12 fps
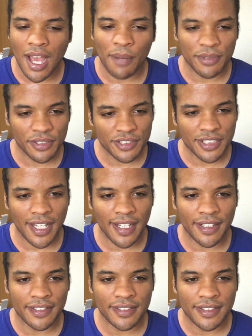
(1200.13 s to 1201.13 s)
I'm a little
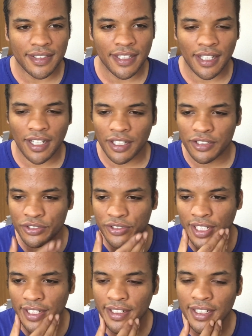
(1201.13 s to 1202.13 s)
tired, a little
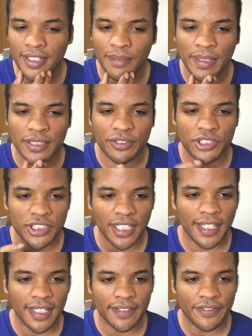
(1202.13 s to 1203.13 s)
hairy. I'm about to go
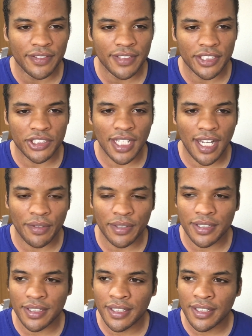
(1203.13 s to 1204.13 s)
shave, take a
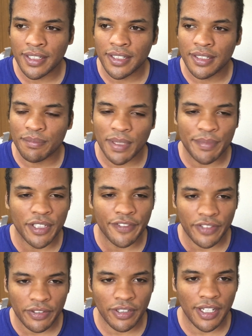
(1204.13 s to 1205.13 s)
shower, maybe go
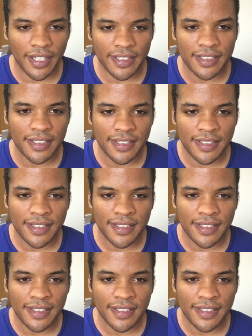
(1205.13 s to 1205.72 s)
for a run,